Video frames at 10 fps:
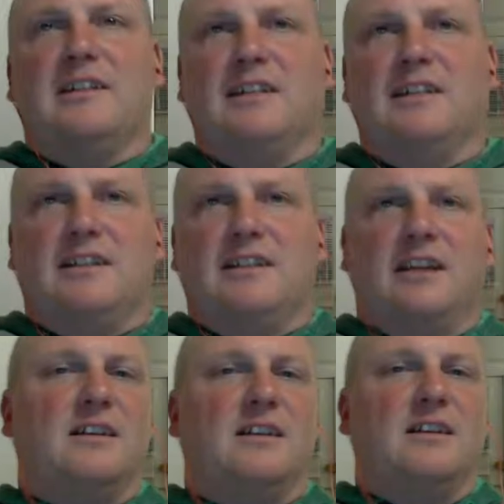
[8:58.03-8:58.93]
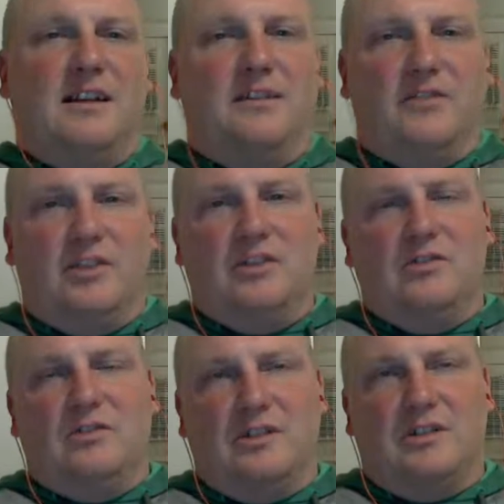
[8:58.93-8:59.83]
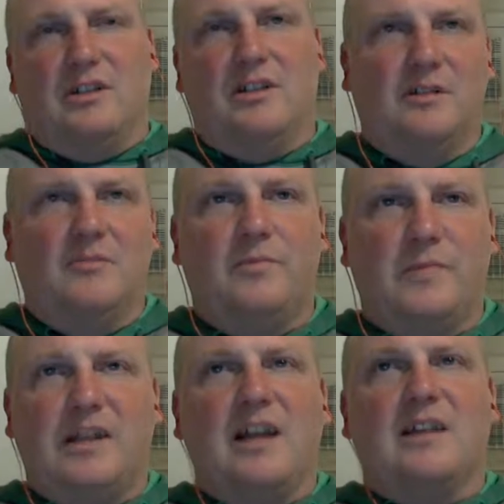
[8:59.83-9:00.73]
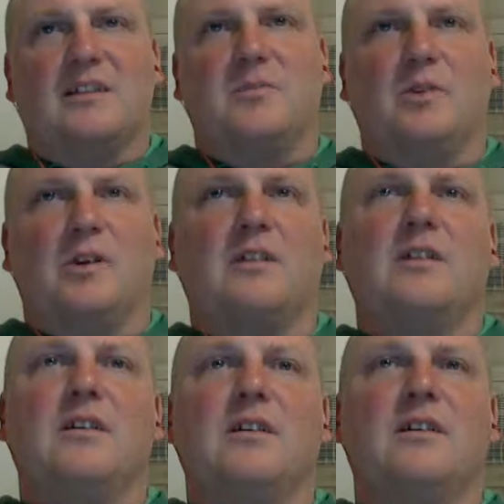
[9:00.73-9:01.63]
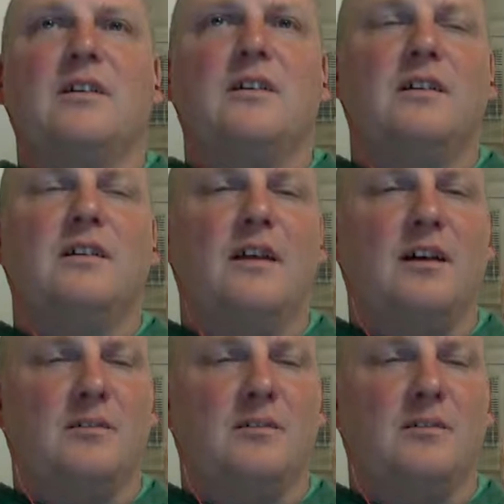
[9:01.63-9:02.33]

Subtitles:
because I never used the textbook in